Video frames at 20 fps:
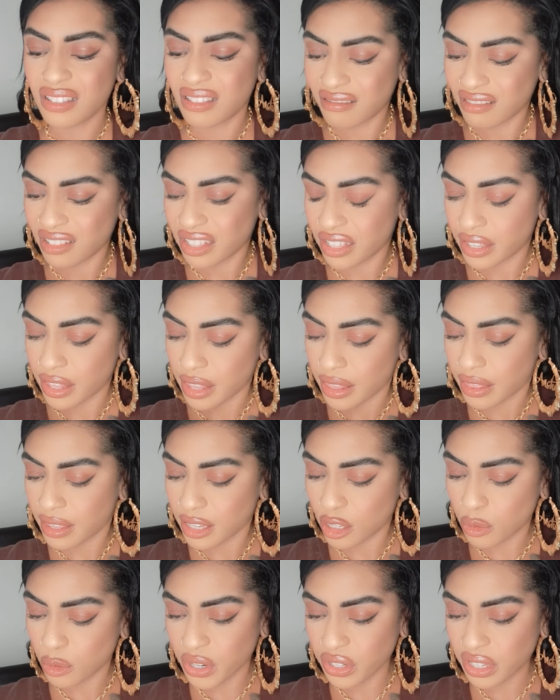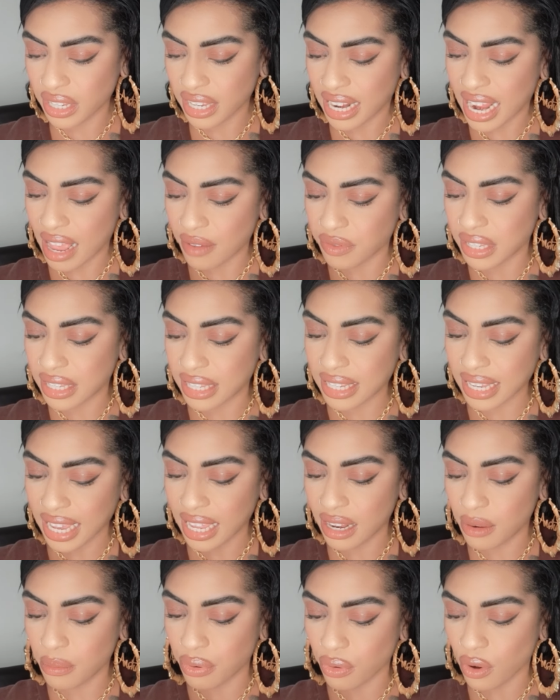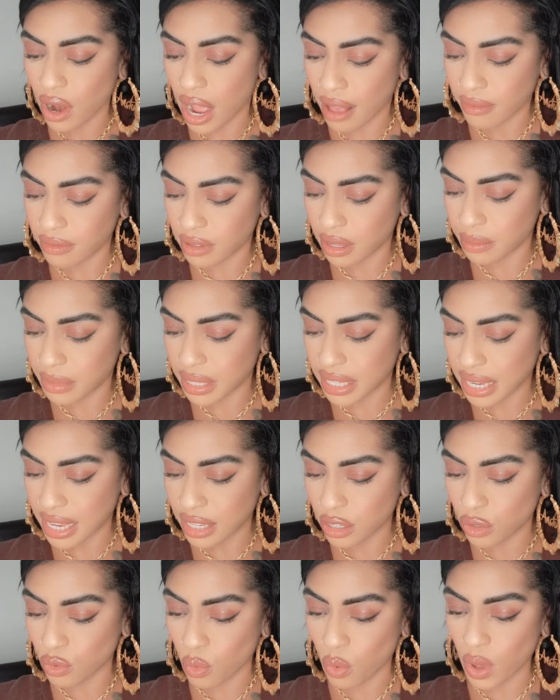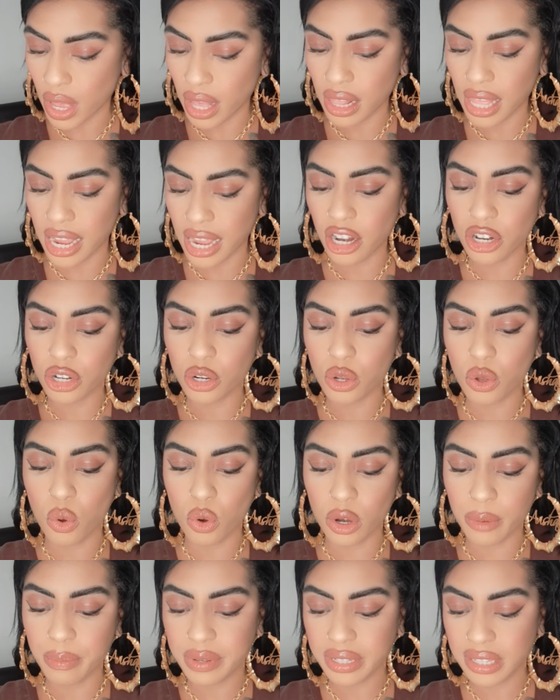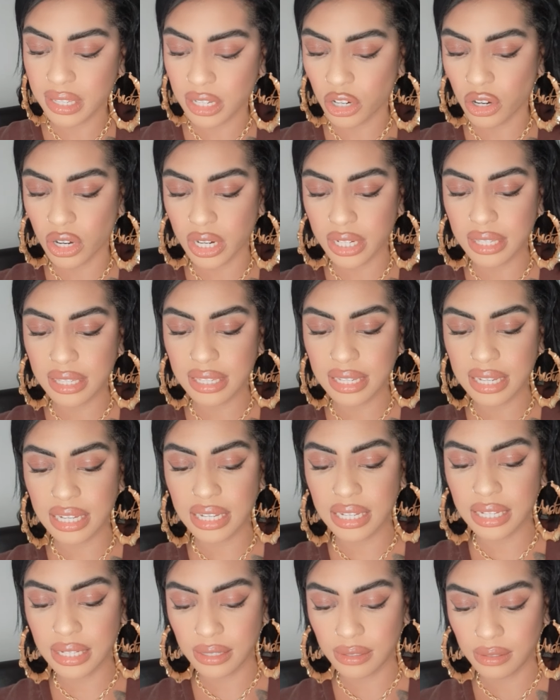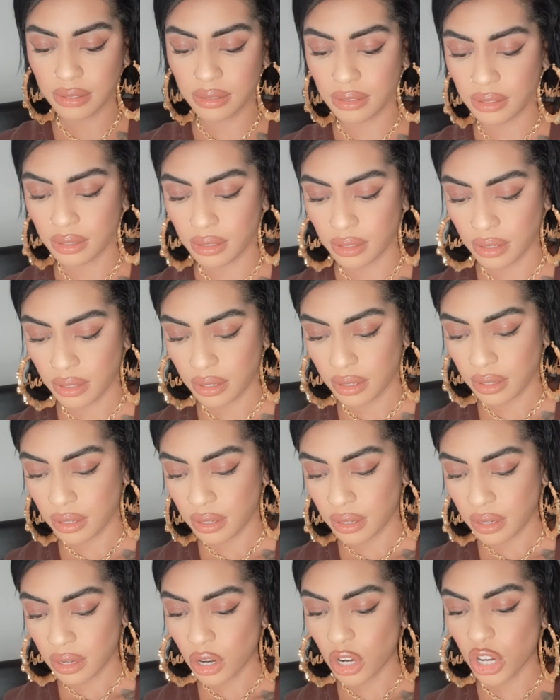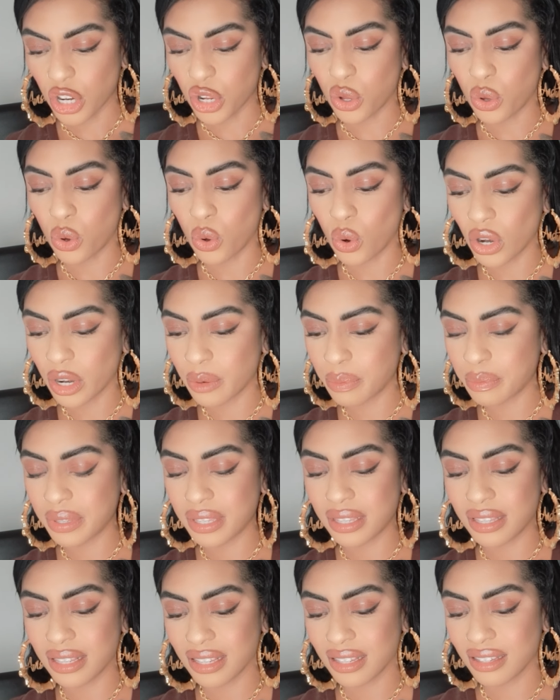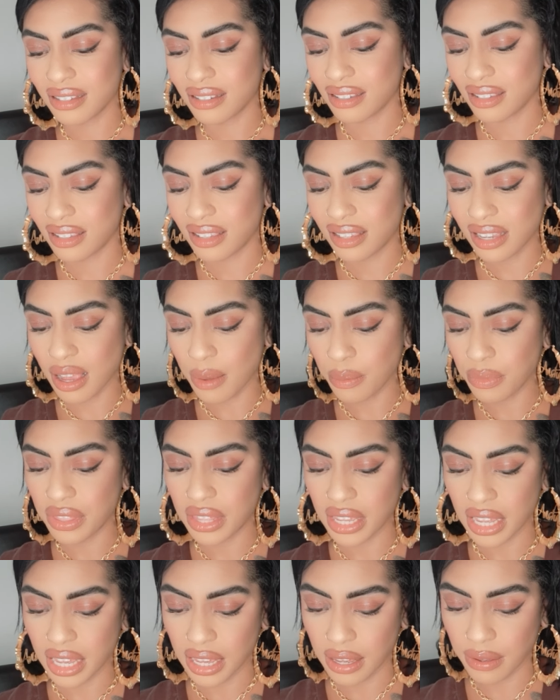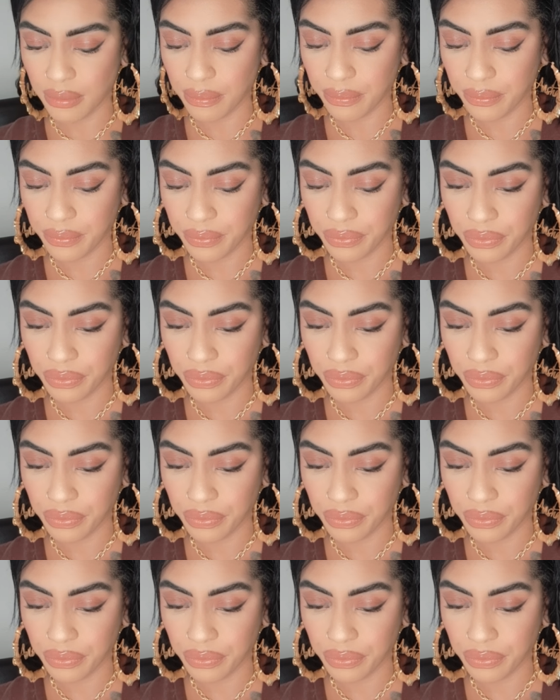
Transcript: The, this person could have skin problems as well. I heard Corpus Christi or corpse, something.